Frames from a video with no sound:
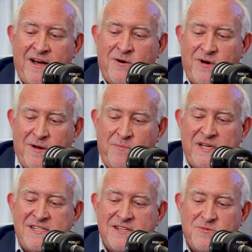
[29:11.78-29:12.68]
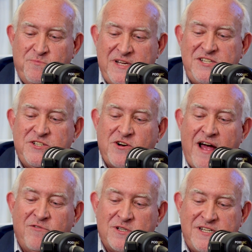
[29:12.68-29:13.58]
know, business
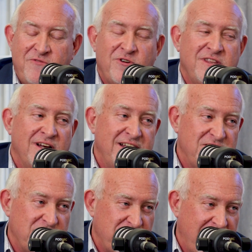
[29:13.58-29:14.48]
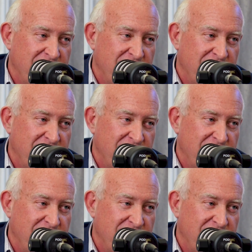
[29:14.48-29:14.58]
travel is different than leisure travel.